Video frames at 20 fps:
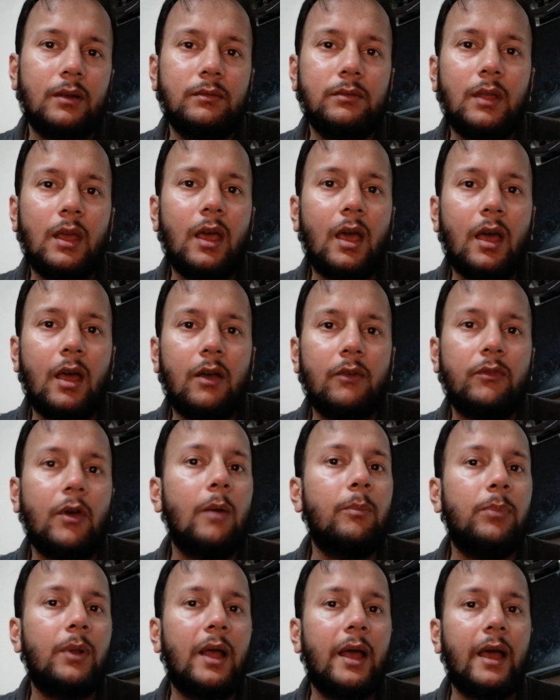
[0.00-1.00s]
they have
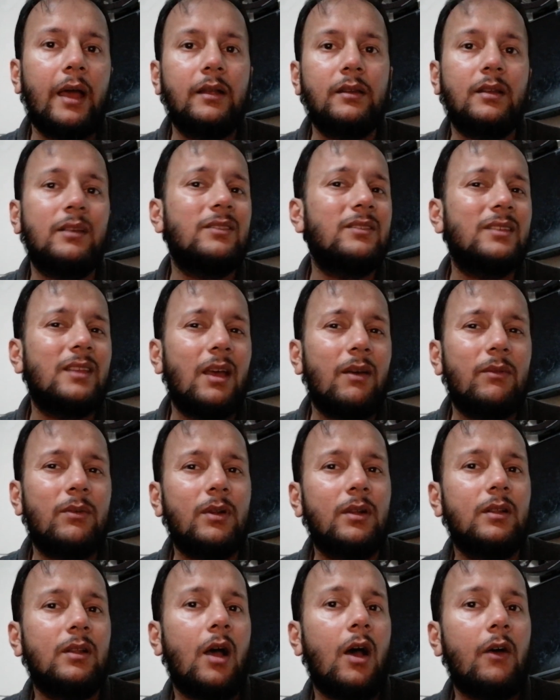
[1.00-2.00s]
planned
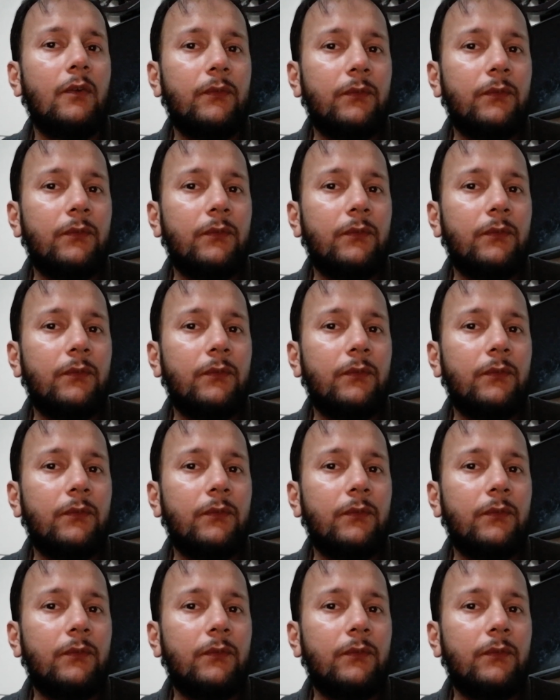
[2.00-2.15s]
several